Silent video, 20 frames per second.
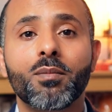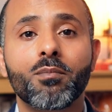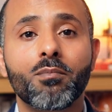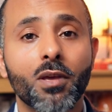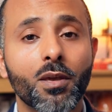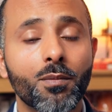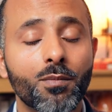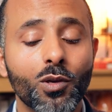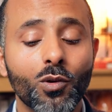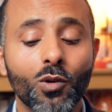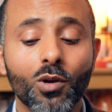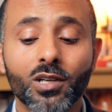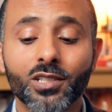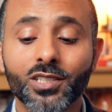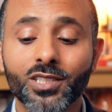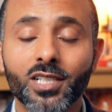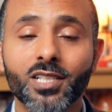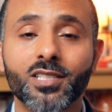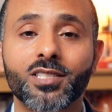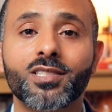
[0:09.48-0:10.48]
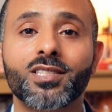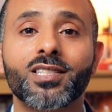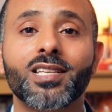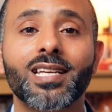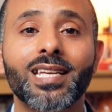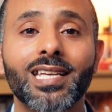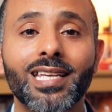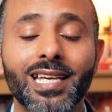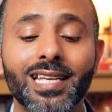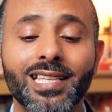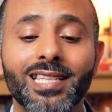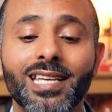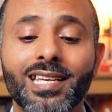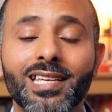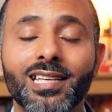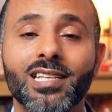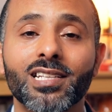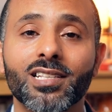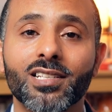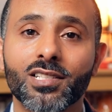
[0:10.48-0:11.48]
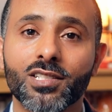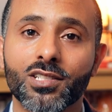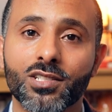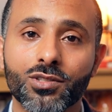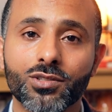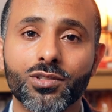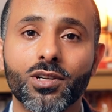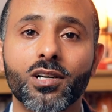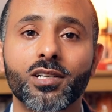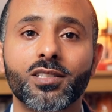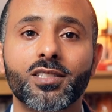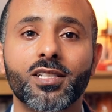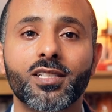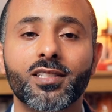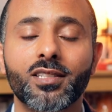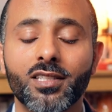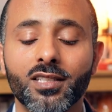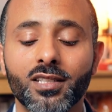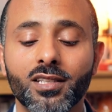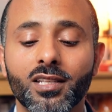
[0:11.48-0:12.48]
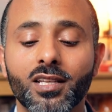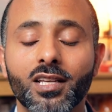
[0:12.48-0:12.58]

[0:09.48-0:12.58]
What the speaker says: Maybe you are just getting started.